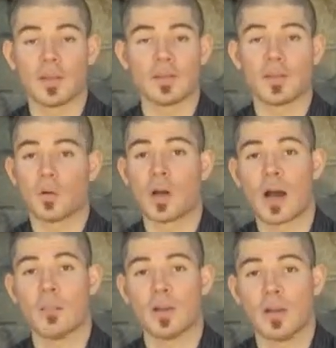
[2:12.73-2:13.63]
that is so
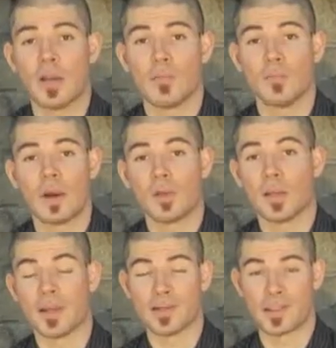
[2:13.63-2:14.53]
common and
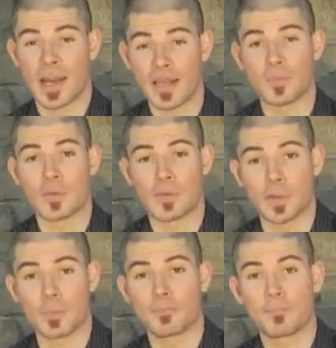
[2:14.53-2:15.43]
prevalent in jazz
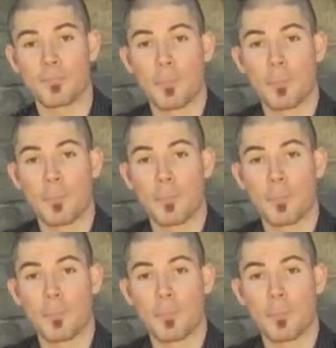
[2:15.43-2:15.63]
music.